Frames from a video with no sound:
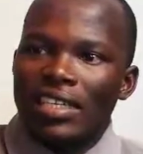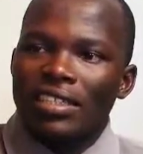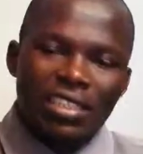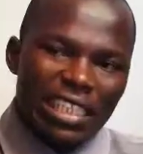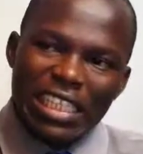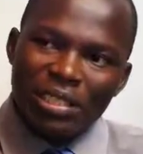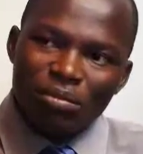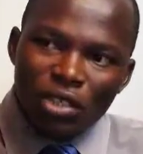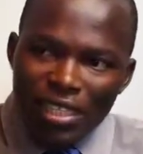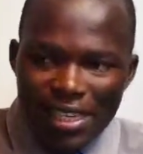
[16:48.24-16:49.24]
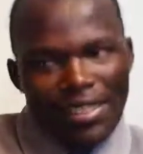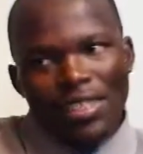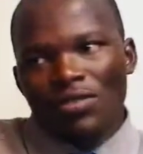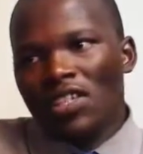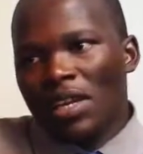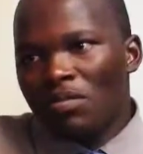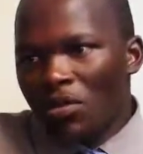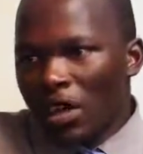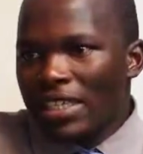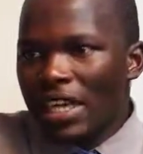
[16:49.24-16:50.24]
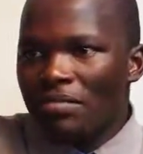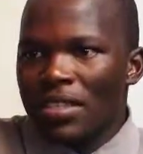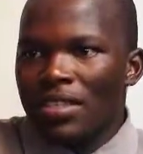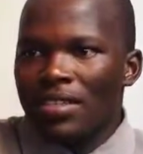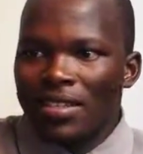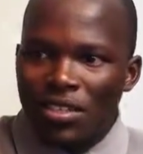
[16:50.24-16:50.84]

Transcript: And in most cases of type 1 diabetes,